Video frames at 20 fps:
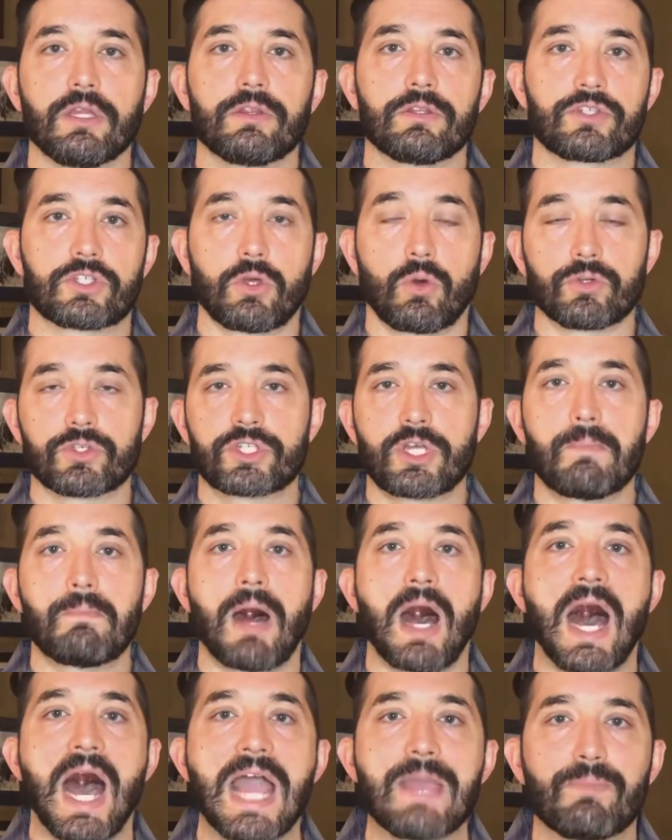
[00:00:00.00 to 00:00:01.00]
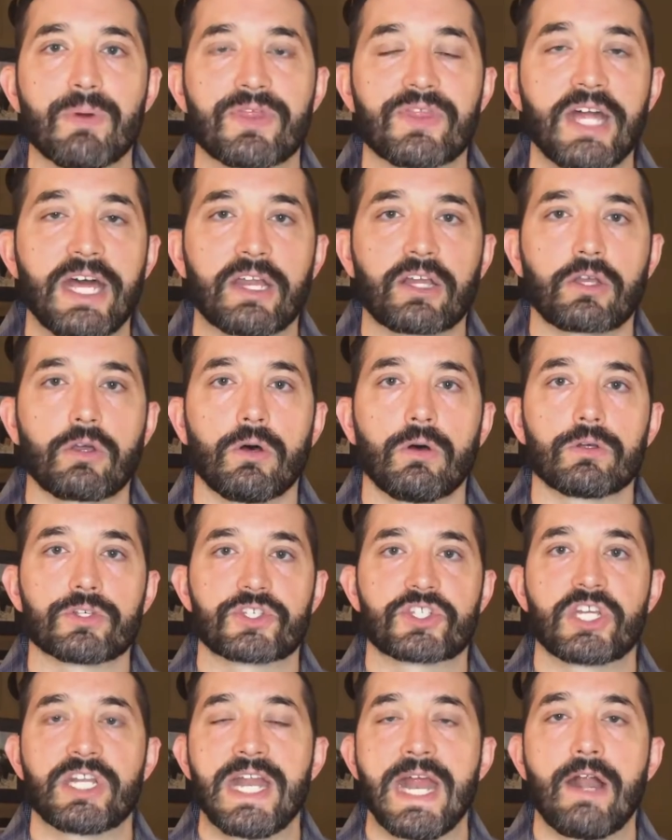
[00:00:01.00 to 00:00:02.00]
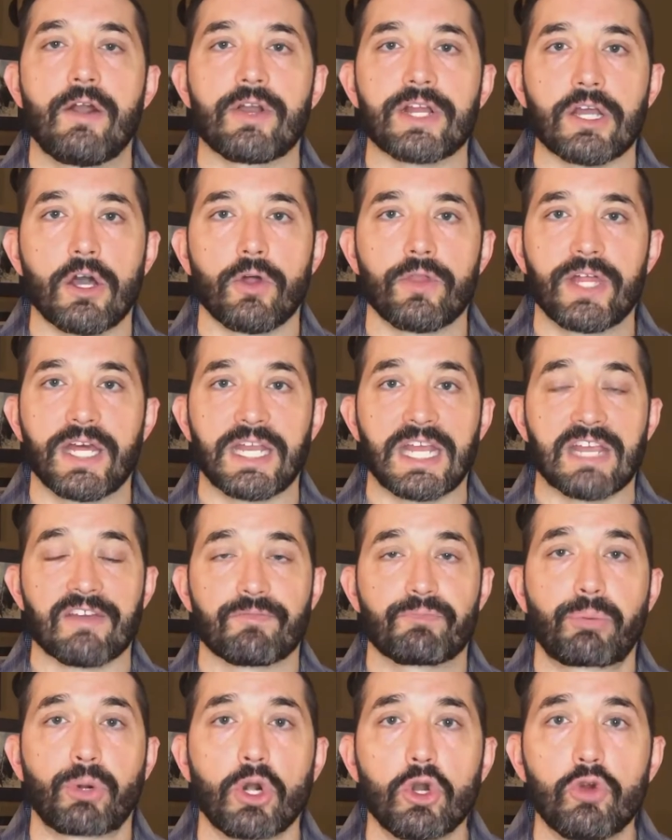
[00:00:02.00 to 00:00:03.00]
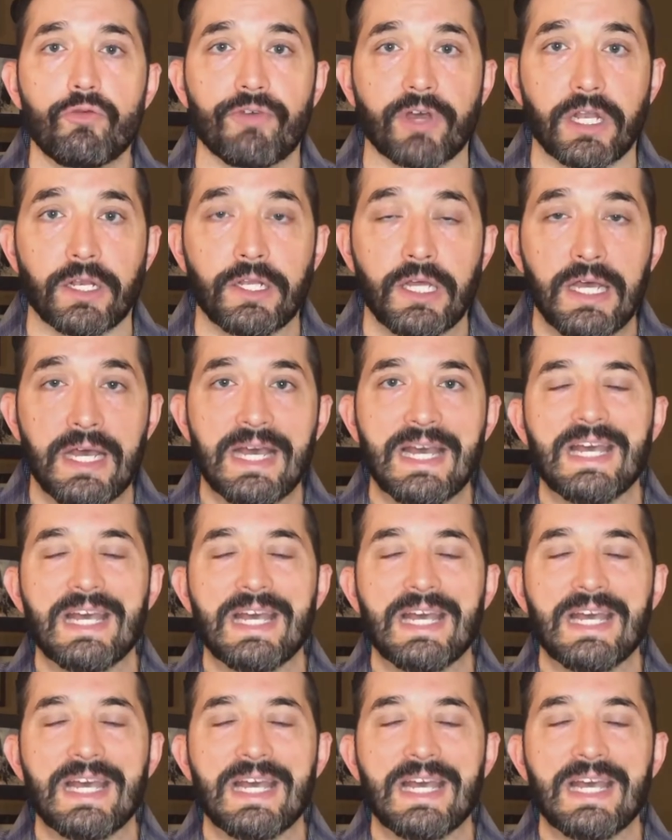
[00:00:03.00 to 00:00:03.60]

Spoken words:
So some hypothetical scenario that, if proven,